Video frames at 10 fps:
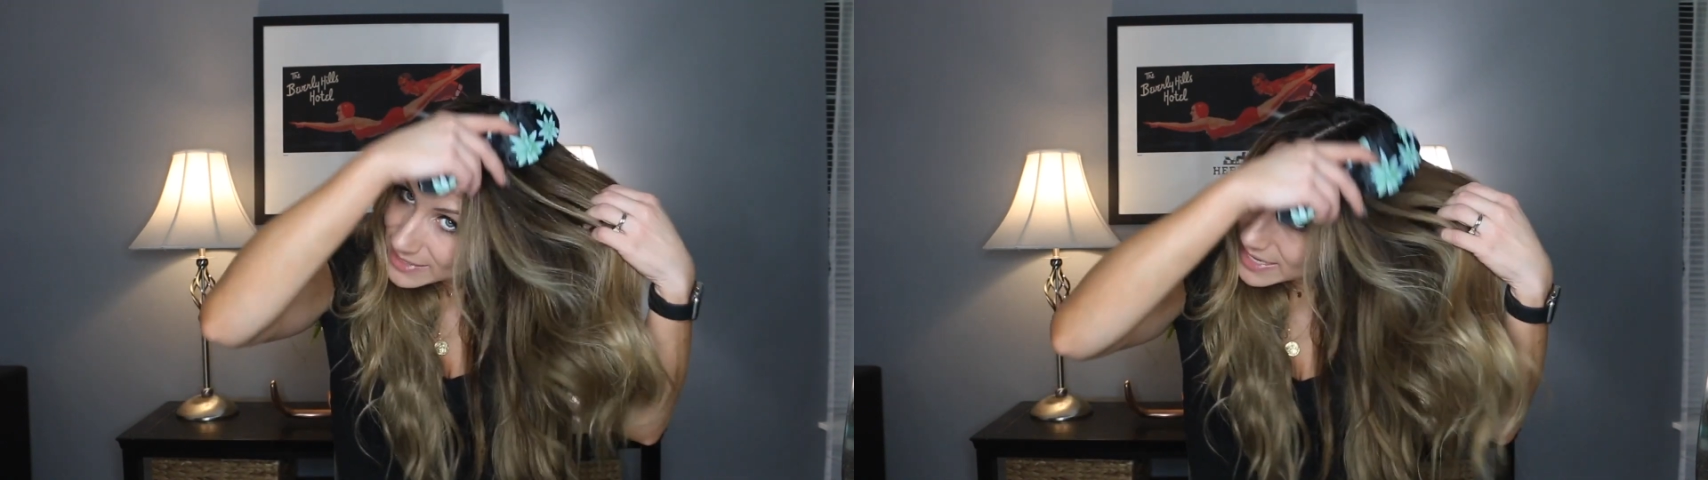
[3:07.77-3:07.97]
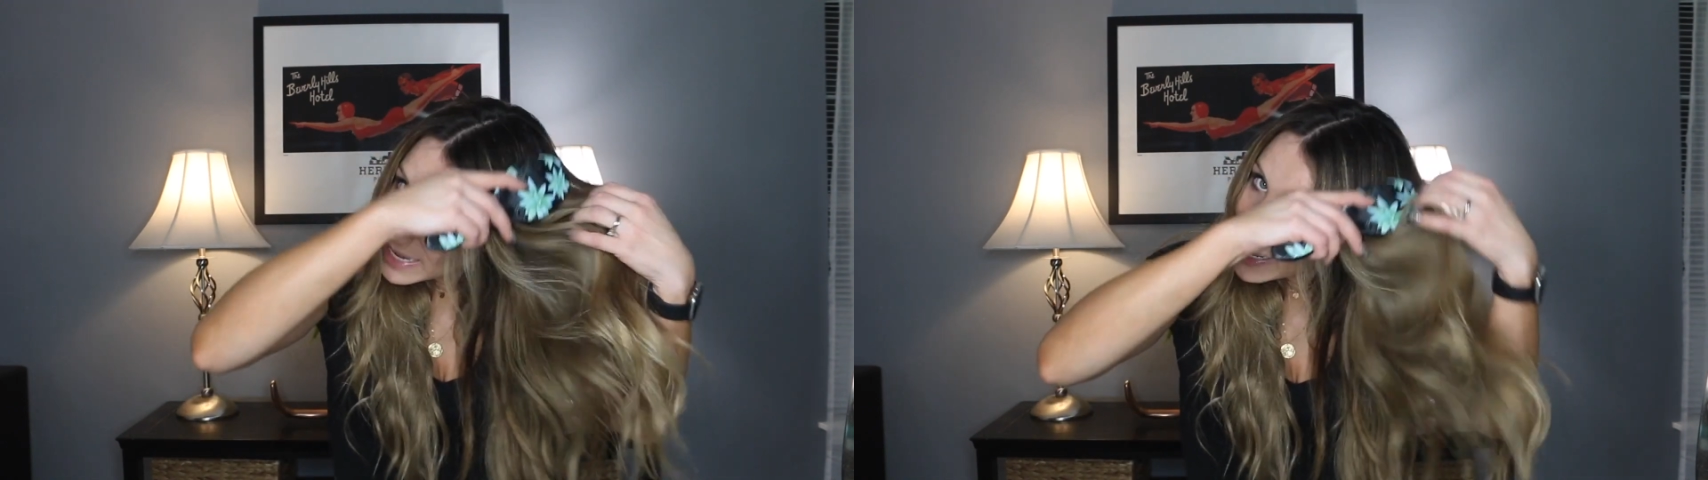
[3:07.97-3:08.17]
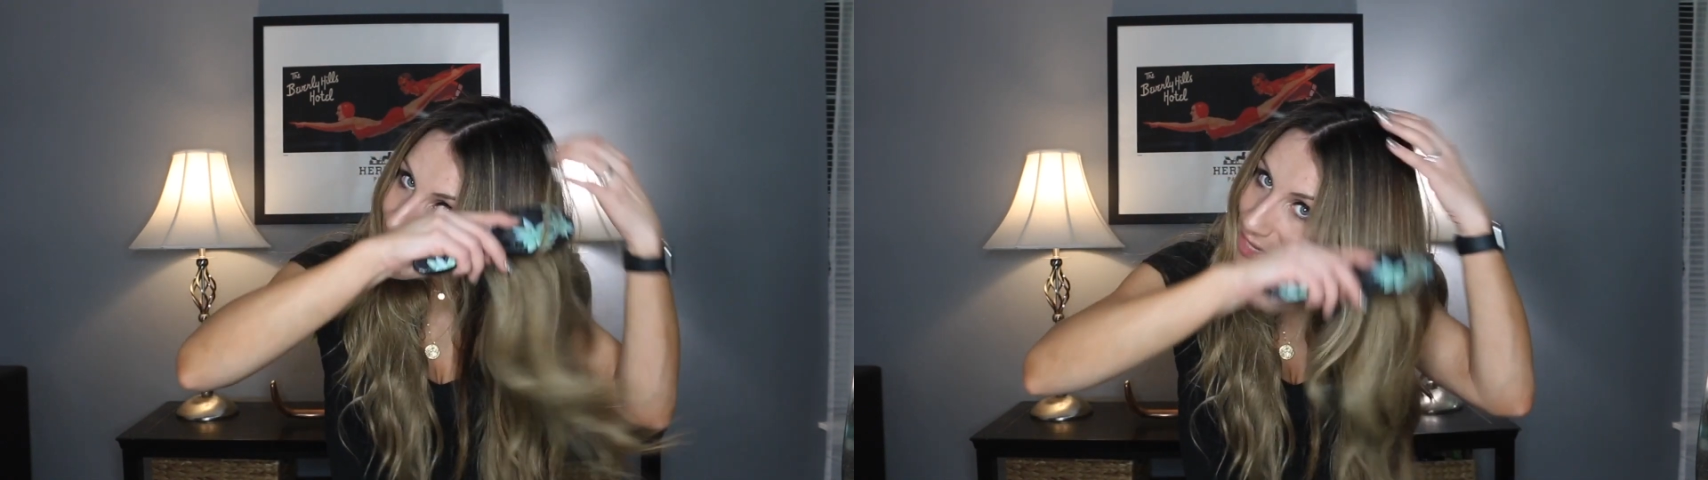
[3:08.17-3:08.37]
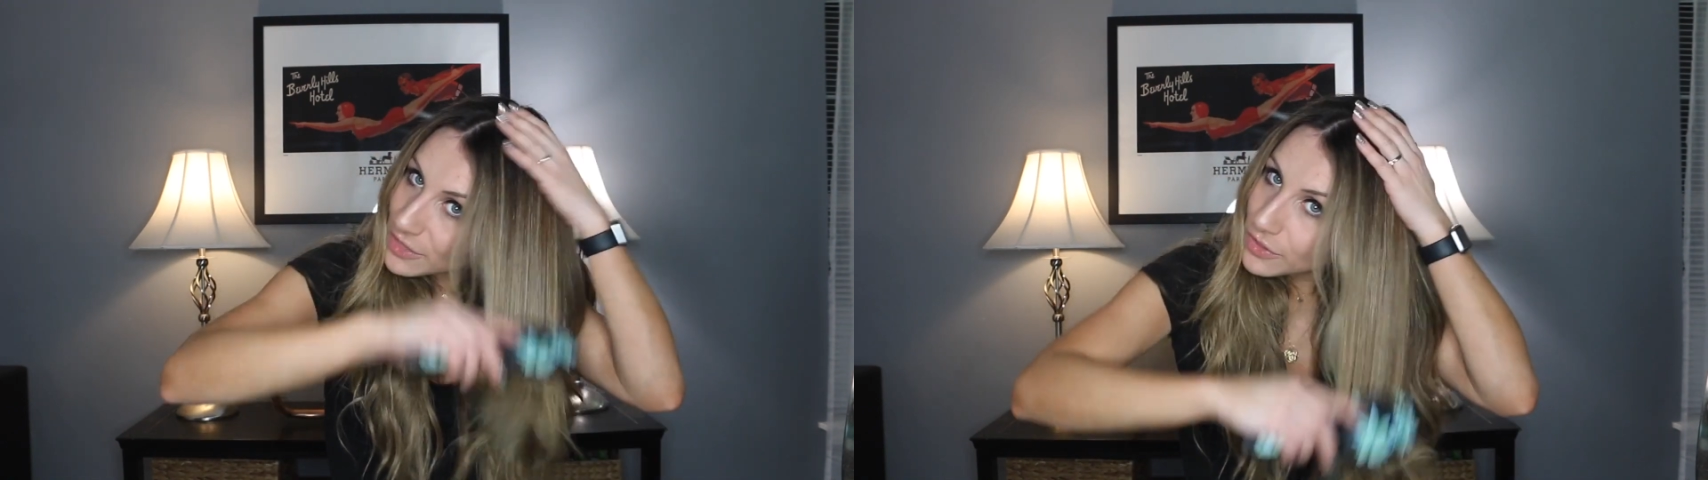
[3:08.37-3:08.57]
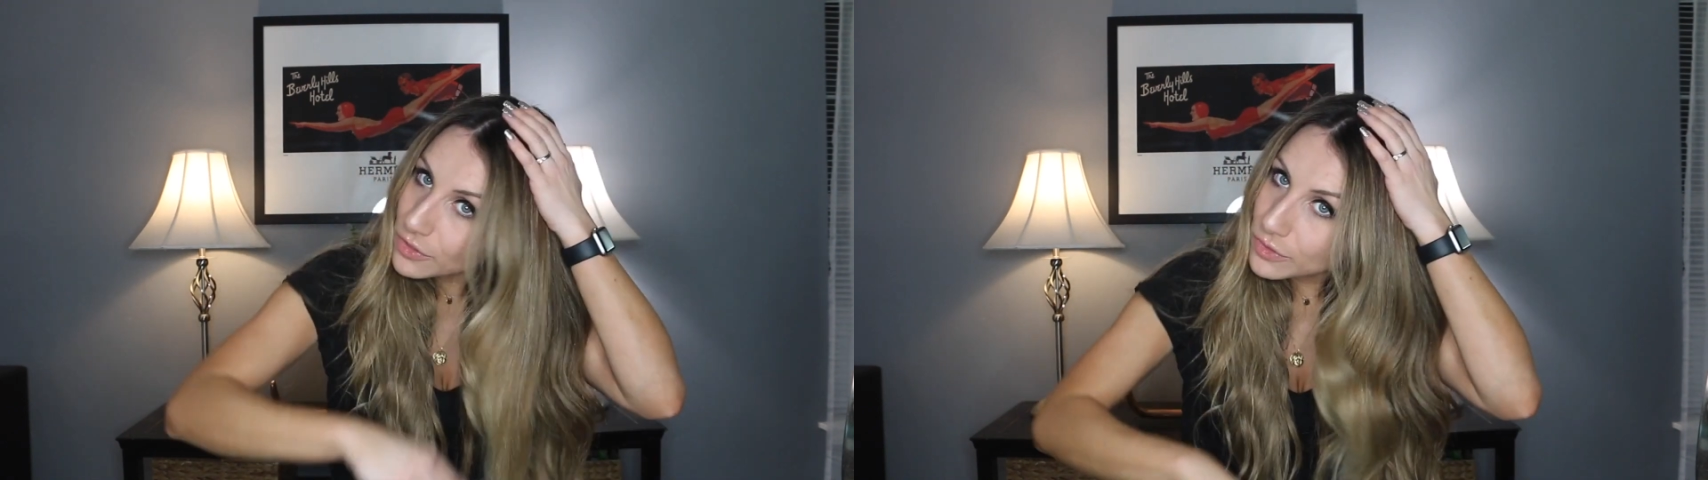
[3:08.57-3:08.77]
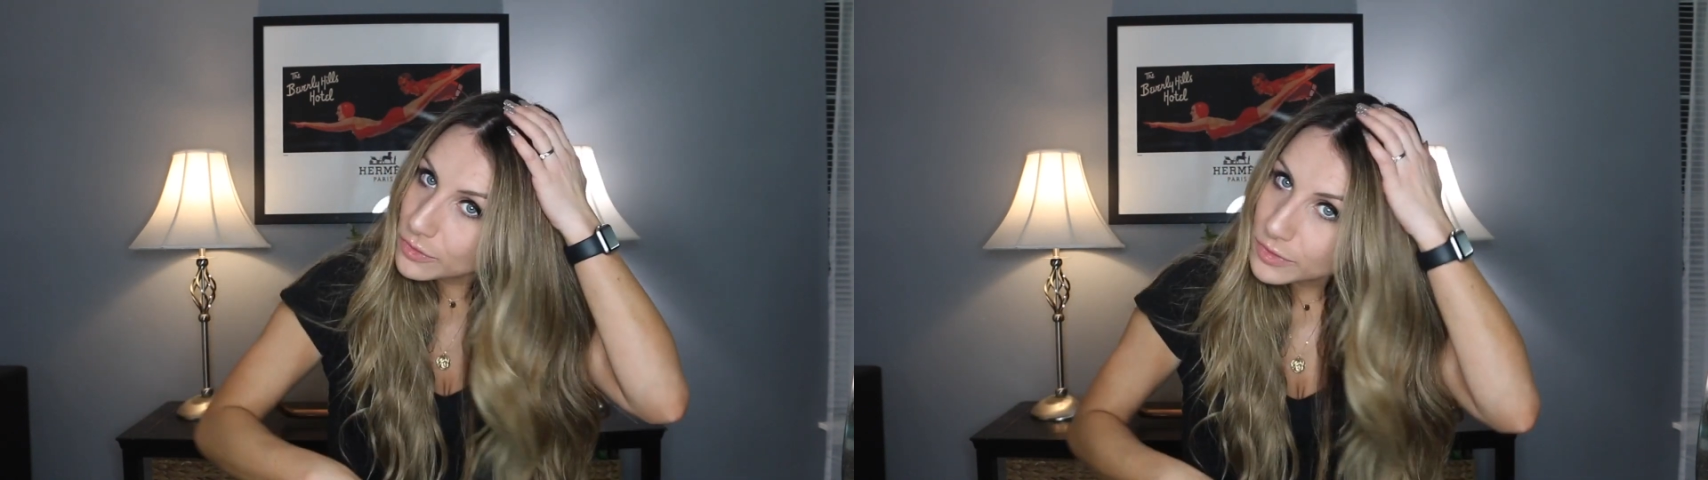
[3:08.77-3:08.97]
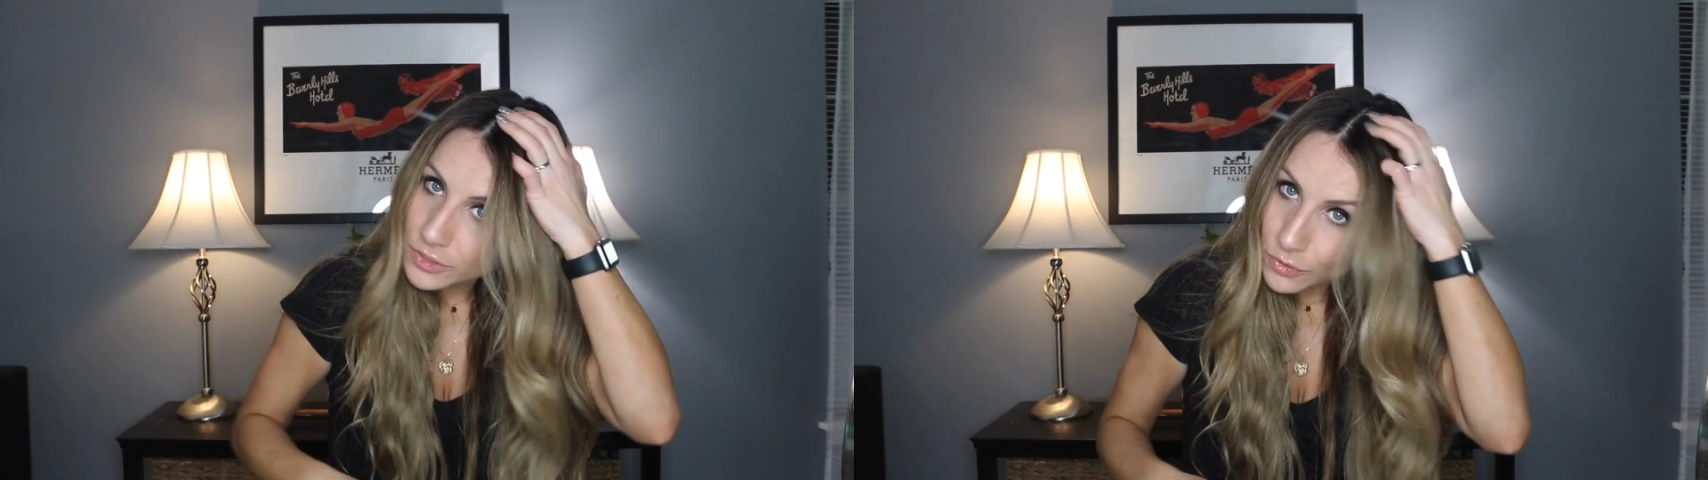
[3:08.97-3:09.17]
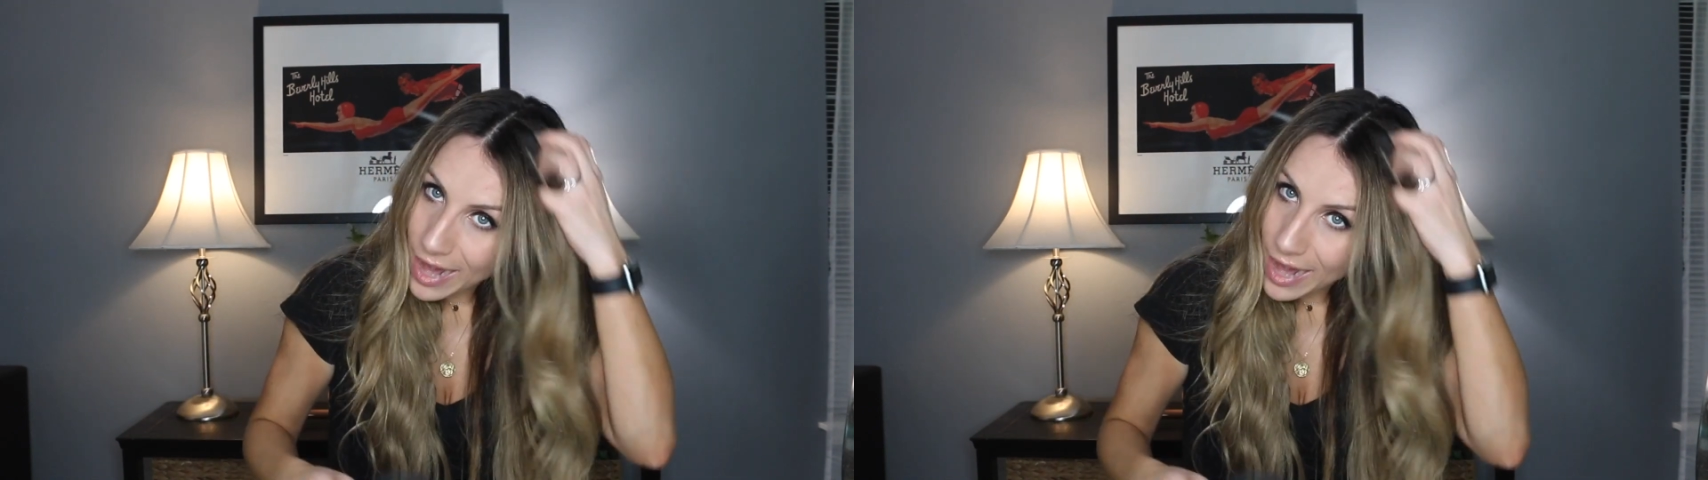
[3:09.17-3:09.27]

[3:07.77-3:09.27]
to get any of the little loose